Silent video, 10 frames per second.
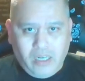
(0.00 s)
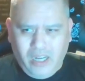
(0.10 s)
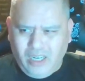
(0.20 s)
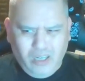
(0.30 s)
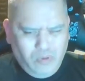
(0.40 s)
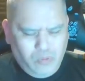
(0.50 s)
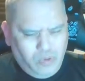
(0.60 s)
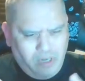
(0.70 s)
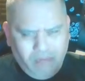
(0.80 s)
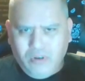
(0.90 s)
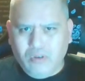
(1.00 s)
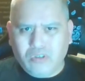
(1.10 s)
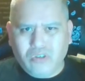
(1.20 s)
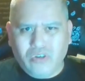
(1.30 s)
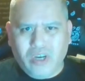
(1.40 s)
connecting with whatever he was
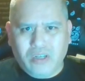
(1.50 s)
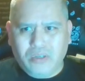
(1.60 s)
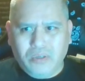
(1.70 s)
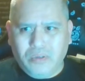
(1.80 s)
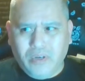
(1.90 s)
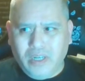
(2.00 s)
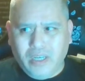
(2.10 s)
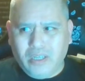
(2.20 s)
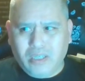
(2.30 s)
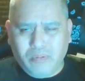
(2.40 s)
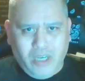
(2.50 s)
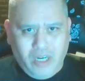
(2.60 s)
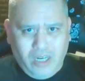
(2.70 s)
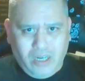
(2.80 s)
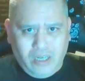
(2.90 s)
going to try to do. And he ends up
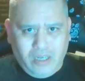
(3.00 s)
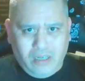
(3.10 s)
getting